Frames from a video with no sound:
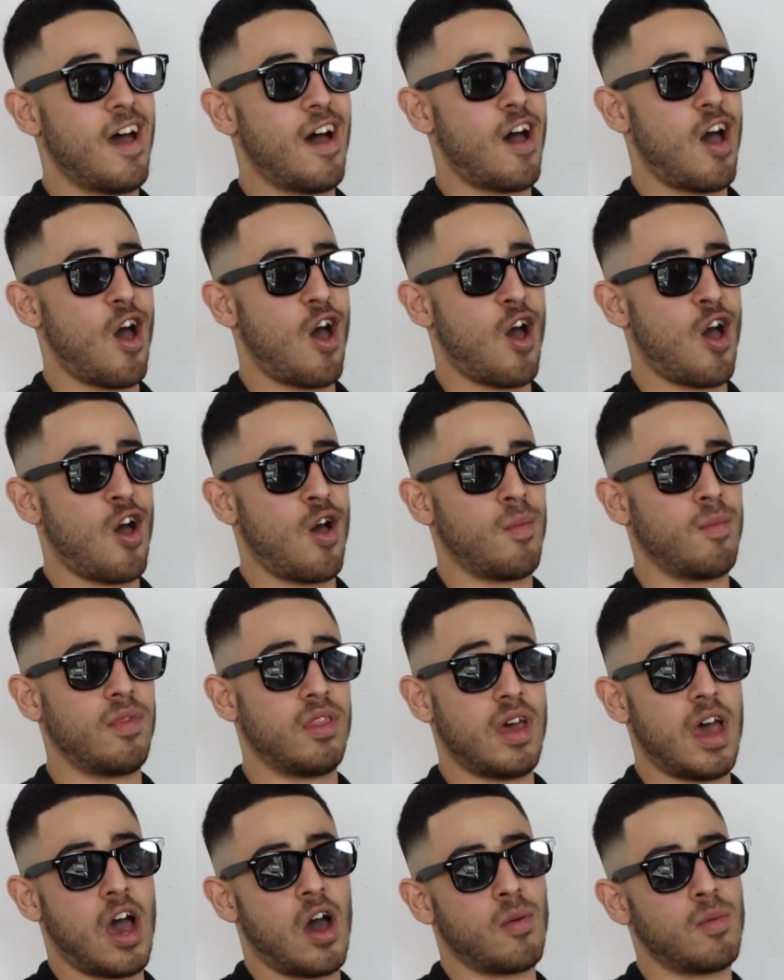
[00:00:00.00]
Um,
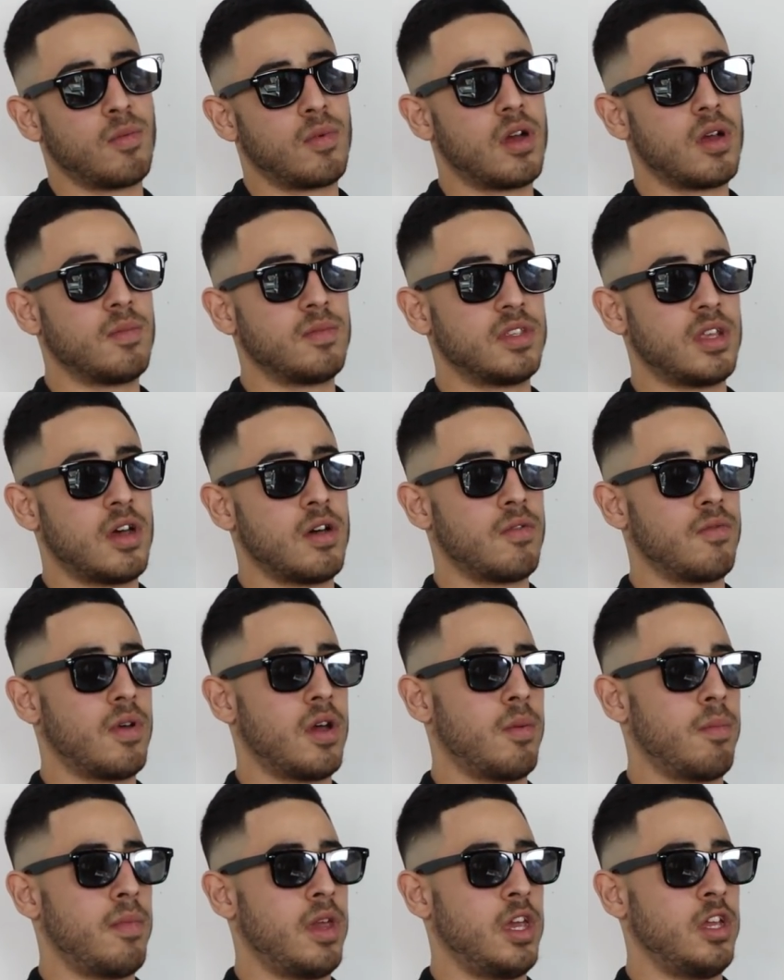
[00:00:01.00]
the album comes out
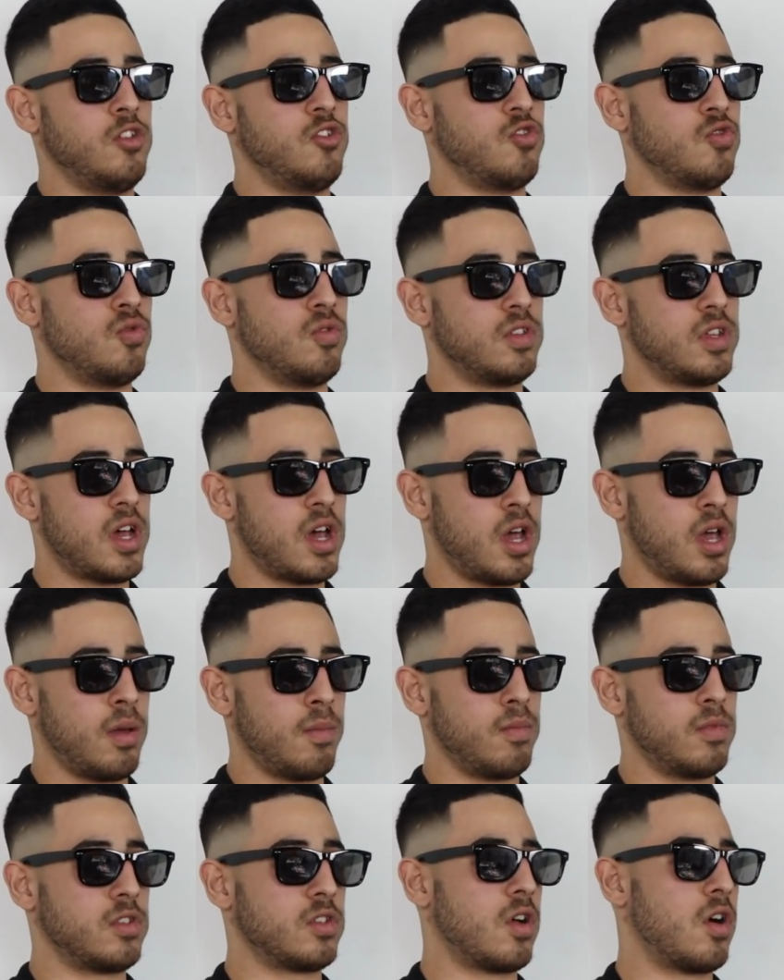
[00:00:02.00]
around May, June
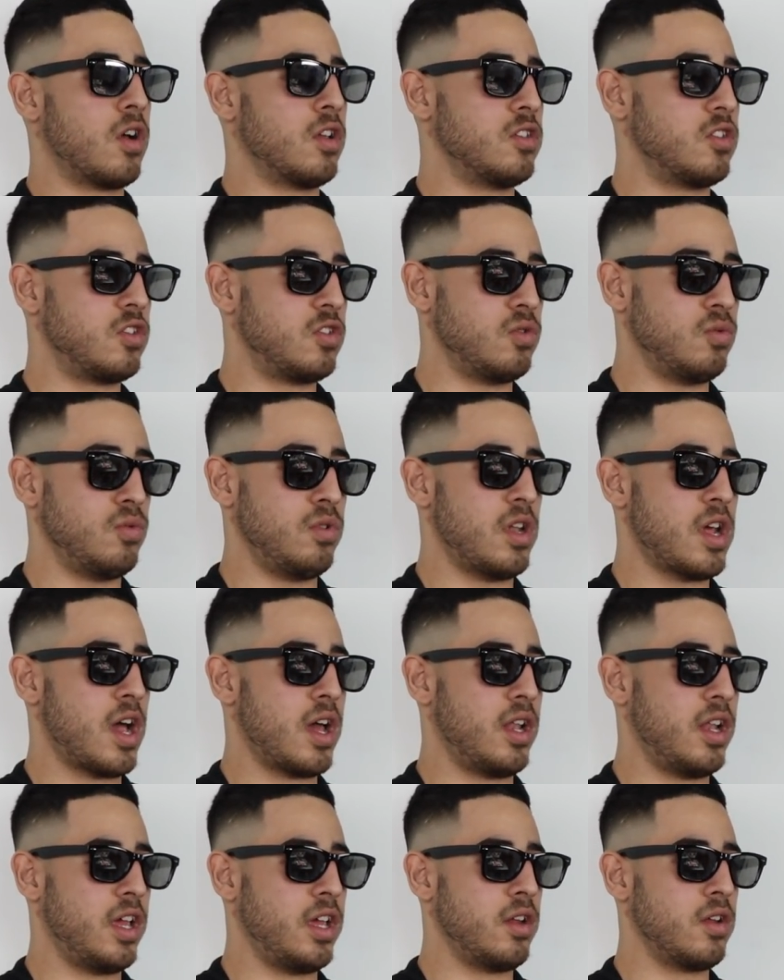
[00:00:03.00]
time. It's called Soon
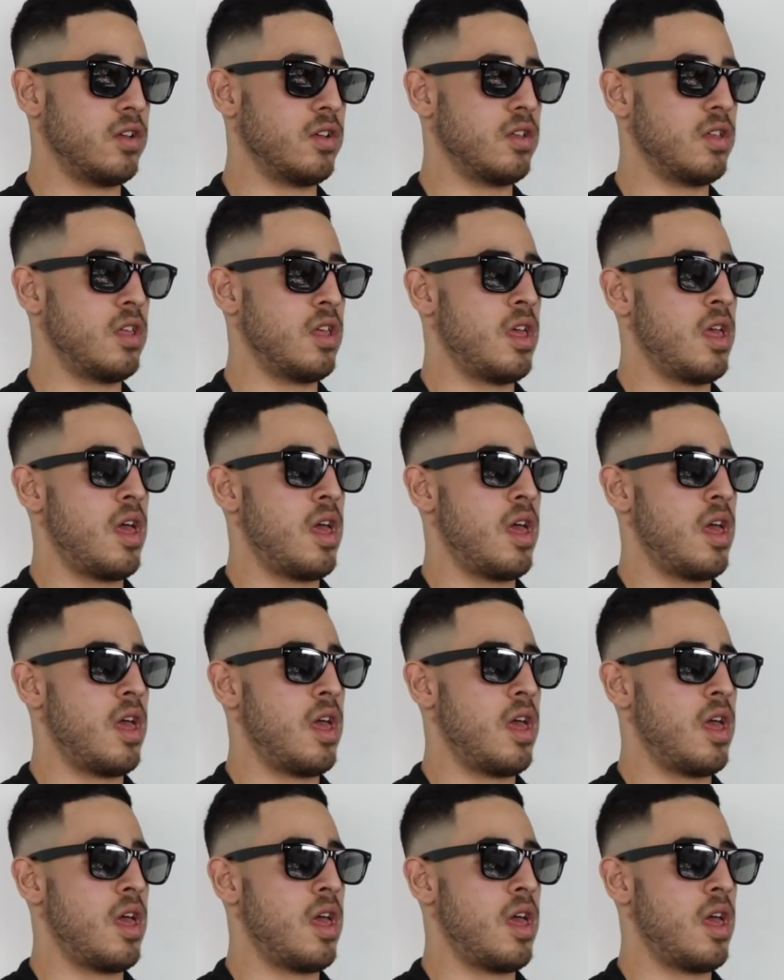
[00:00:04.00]
Not Later.